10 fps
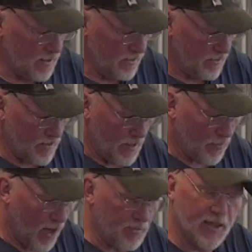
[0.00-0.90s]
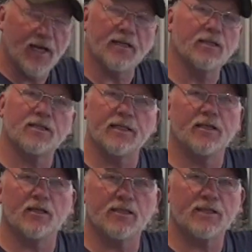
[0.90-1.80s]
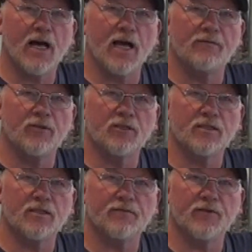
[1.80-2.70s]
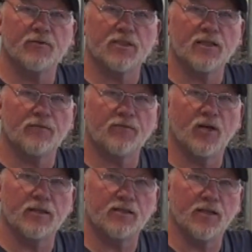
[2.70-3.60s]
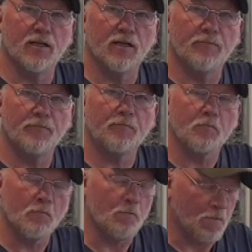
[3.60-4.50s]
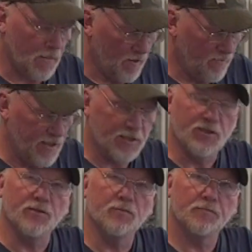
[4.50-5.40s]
you're probably not going to see it on the side versus if it was in the front facing you.